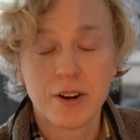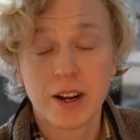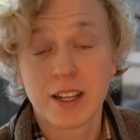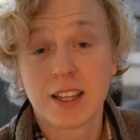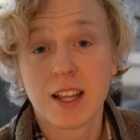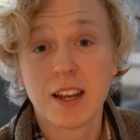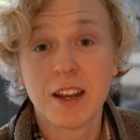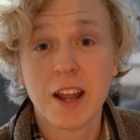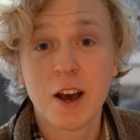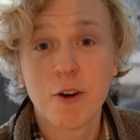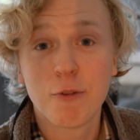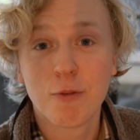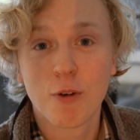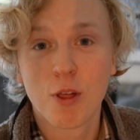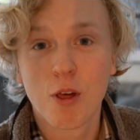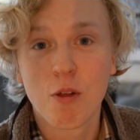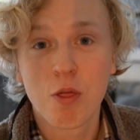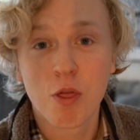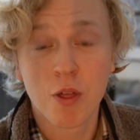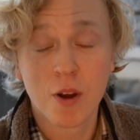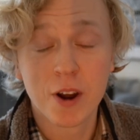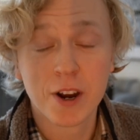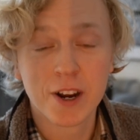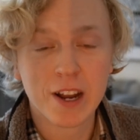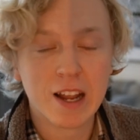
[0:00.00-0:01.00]
All right, and now for the
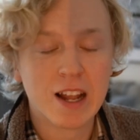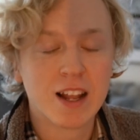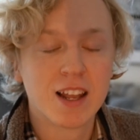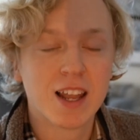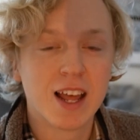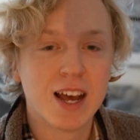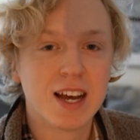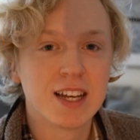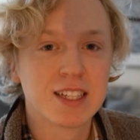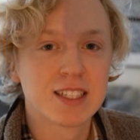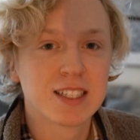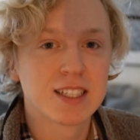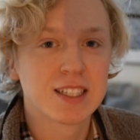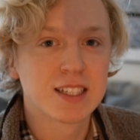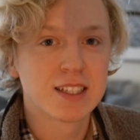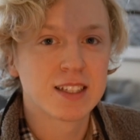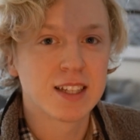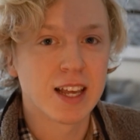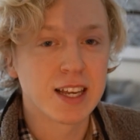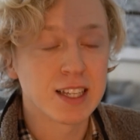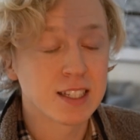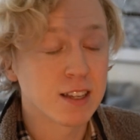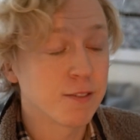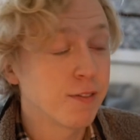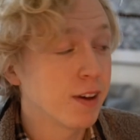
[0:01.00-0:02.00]
third and last
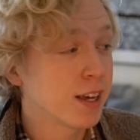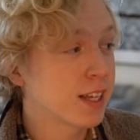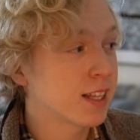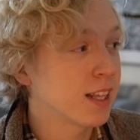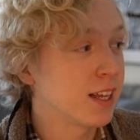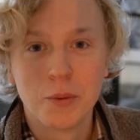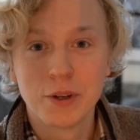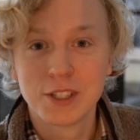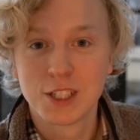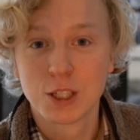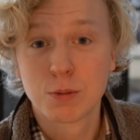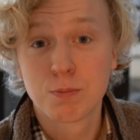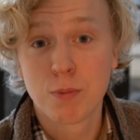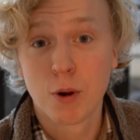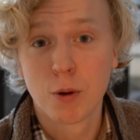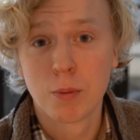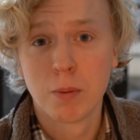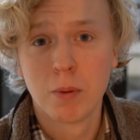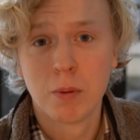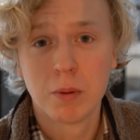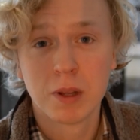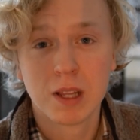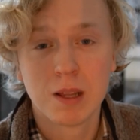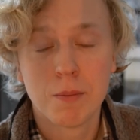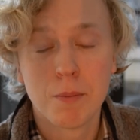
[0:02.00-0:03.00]
text effect, which is
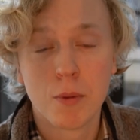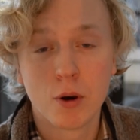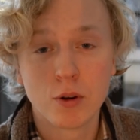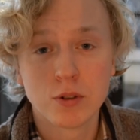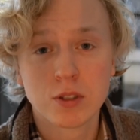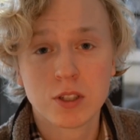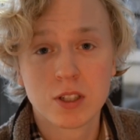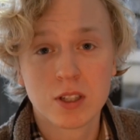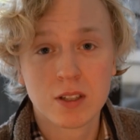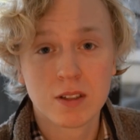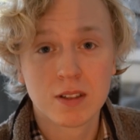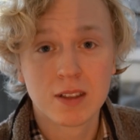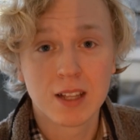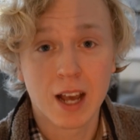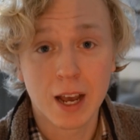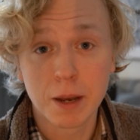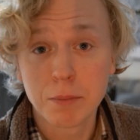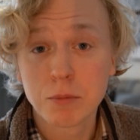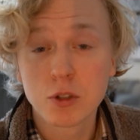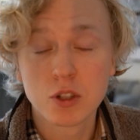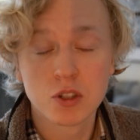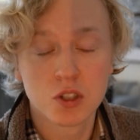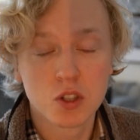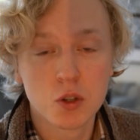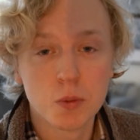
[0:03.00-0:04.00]
probably the most
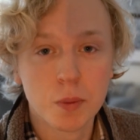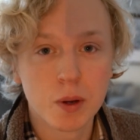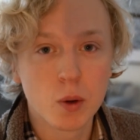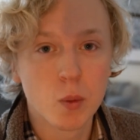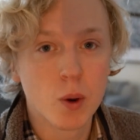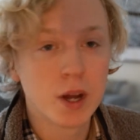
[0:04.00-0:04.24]
time-consuming